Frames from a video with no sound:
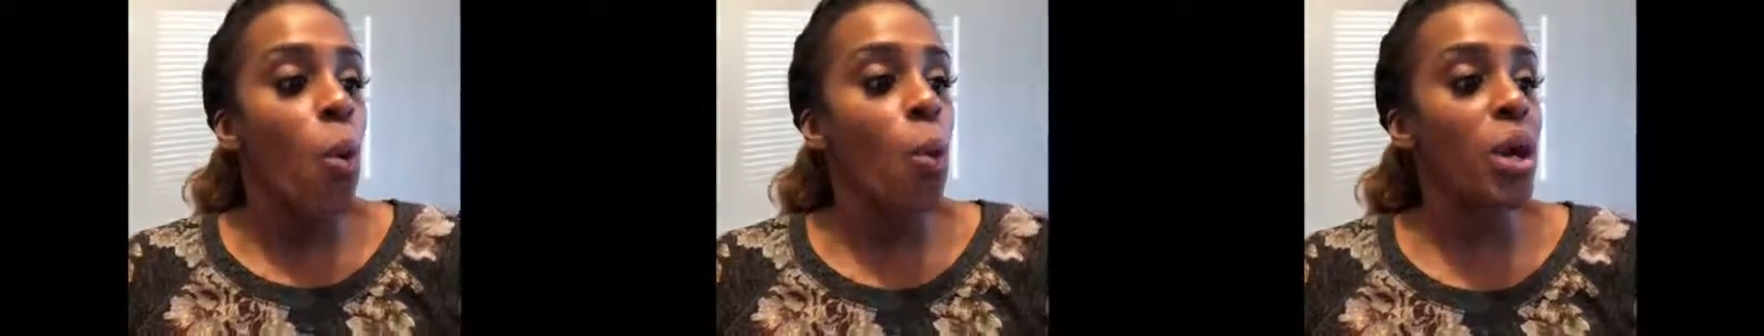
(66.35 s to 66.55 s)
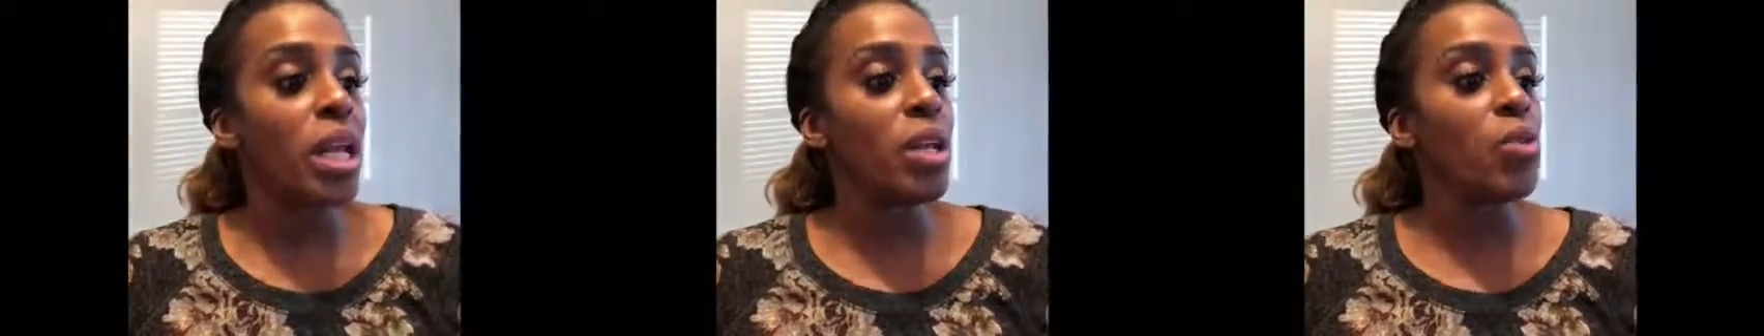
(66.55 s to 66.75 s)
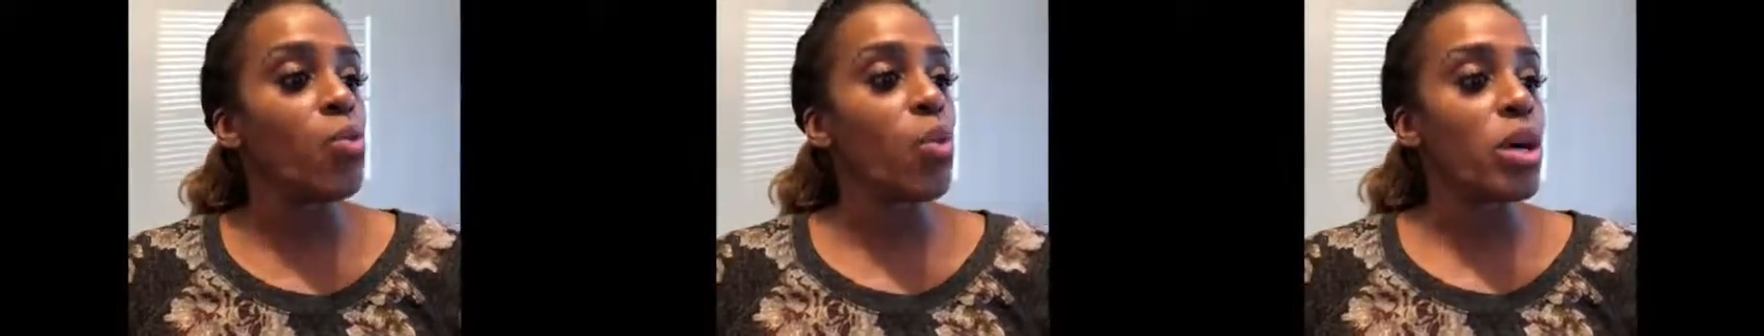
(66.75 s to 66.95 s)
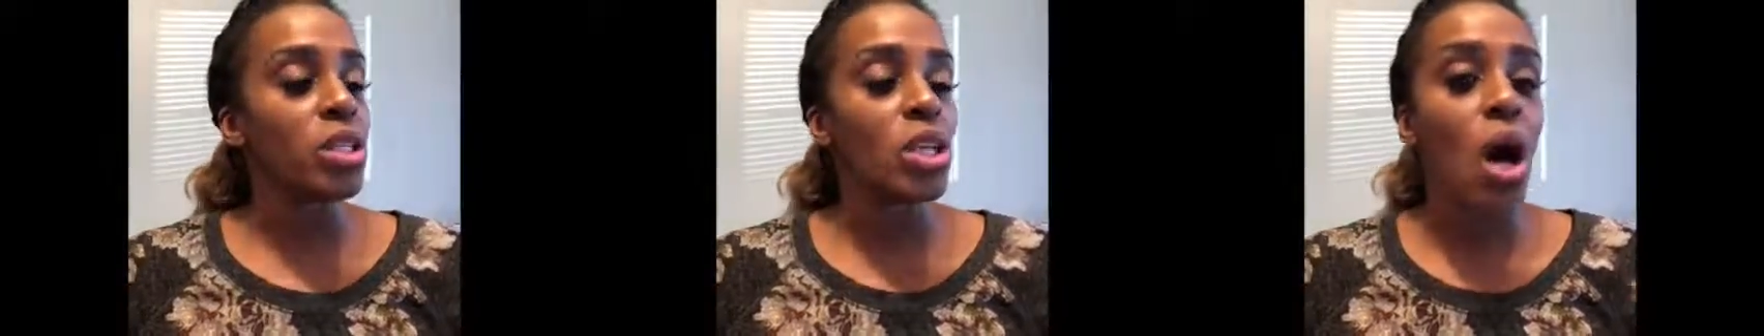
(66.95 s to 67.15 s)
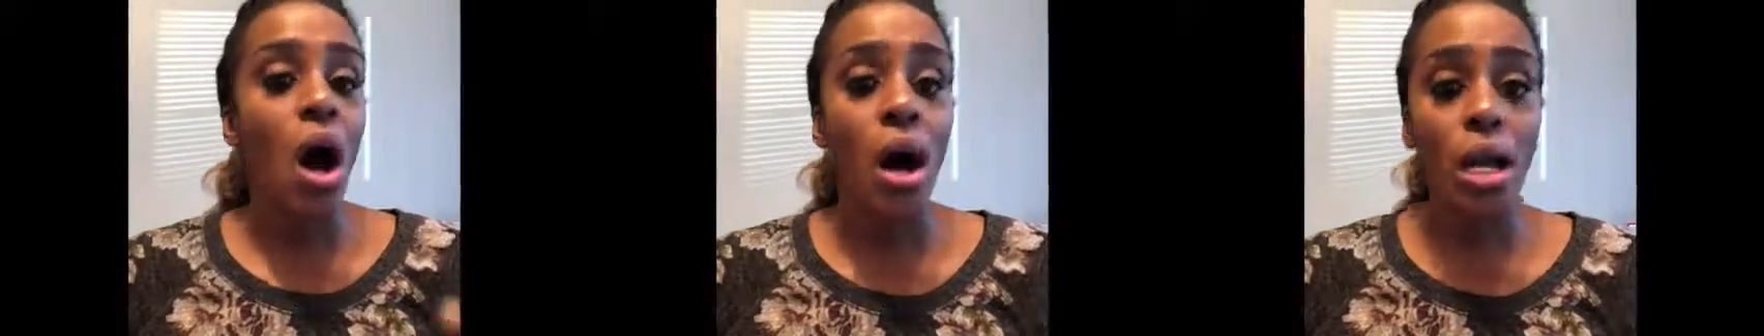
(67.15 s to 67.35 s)
when we're
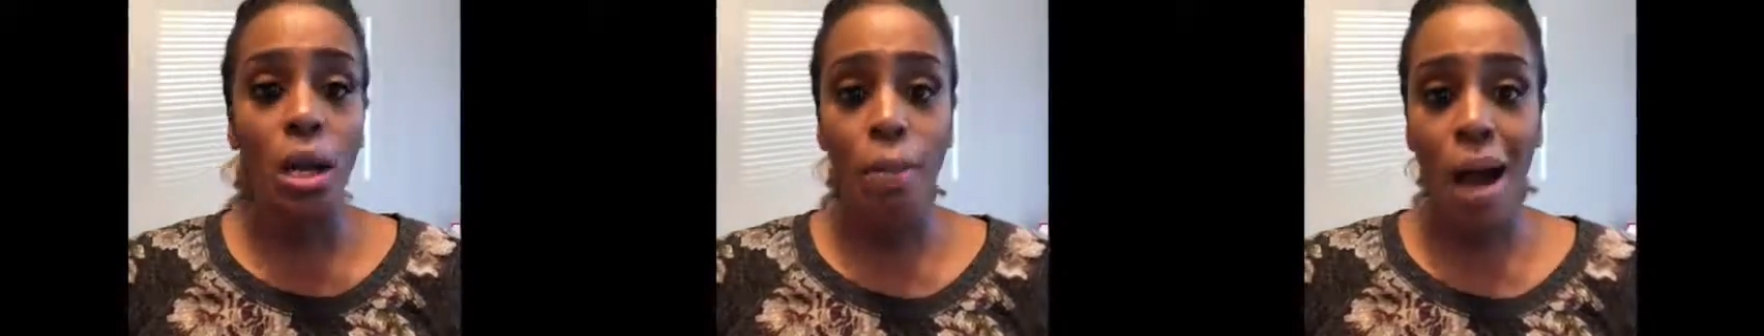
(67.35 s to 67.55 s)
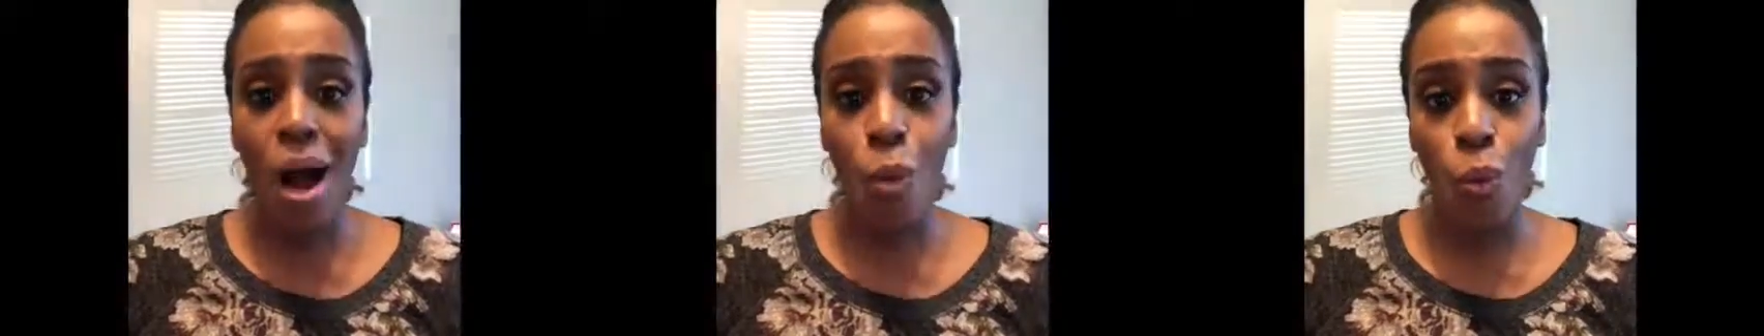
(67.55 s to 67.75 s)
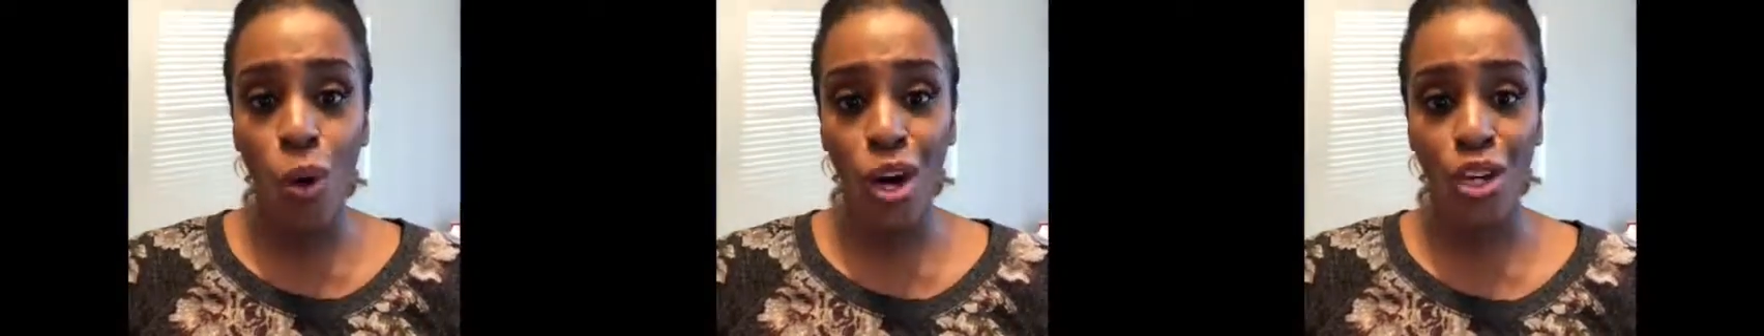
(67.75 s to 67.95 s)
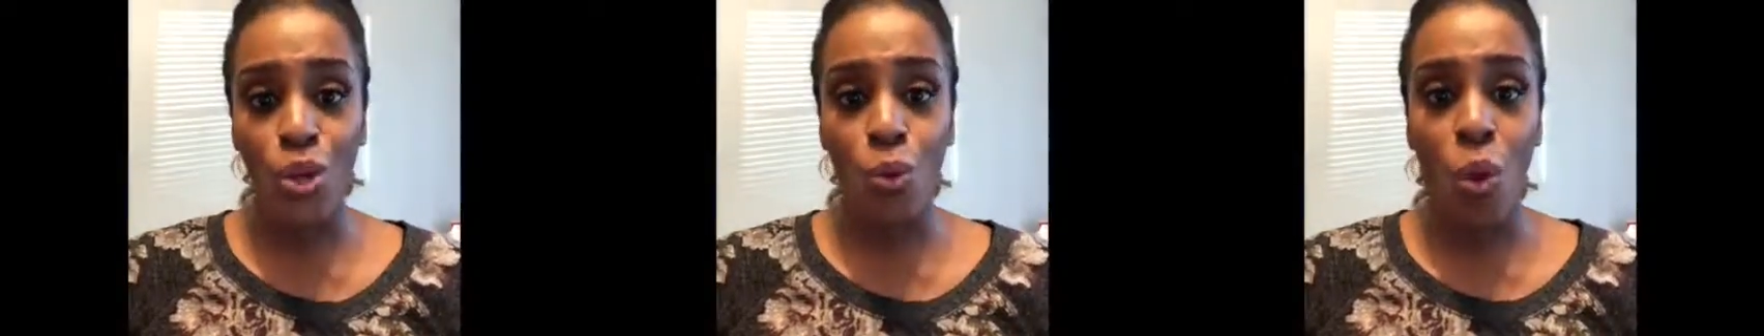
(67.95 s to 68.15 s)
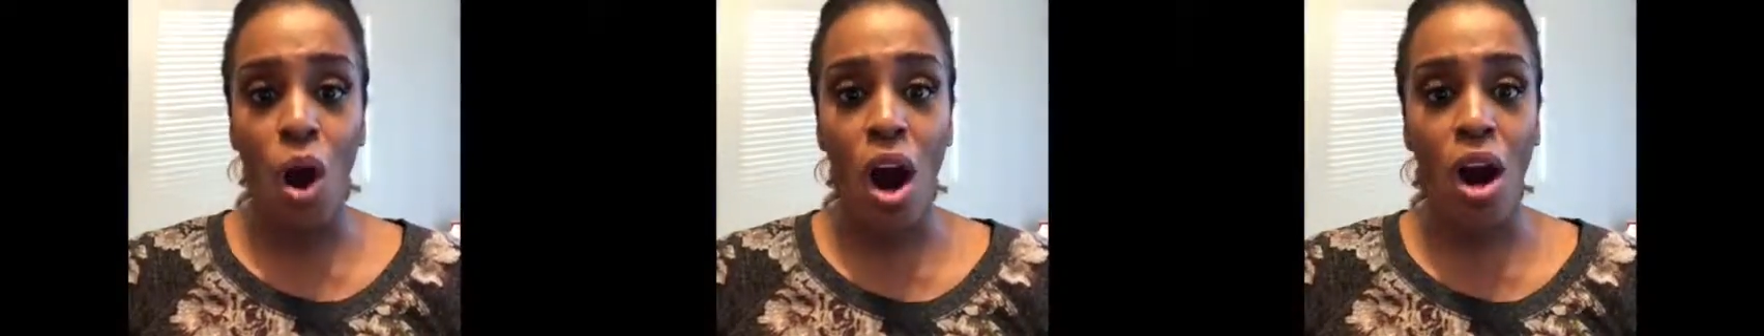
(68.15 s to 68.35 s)
talking about where
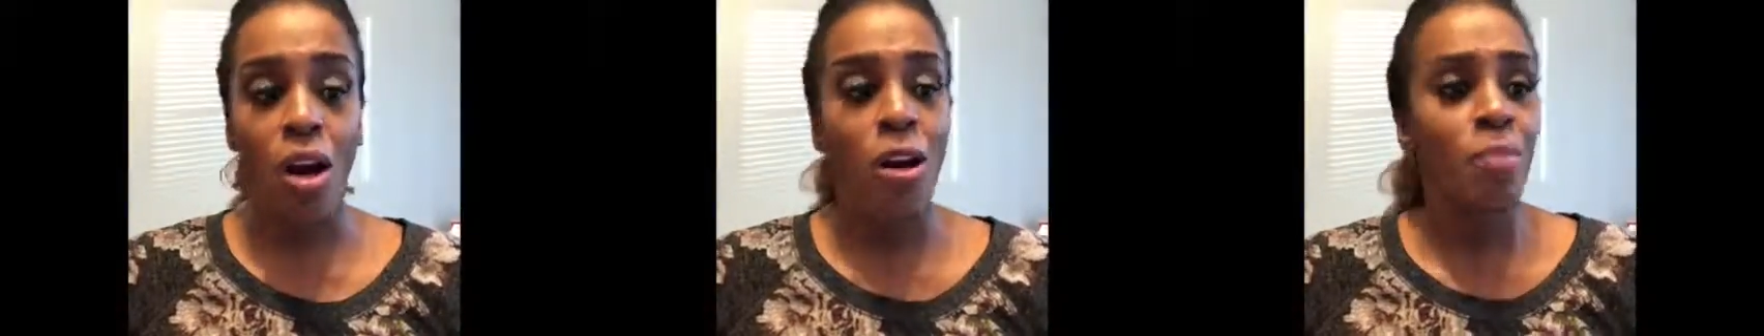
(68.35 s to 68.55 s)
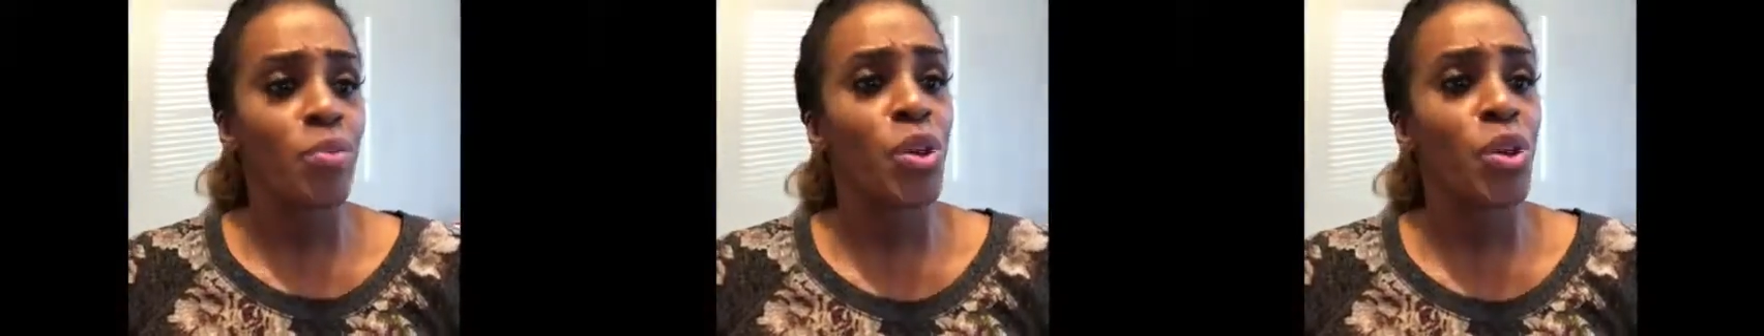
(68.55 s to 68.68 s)
you are,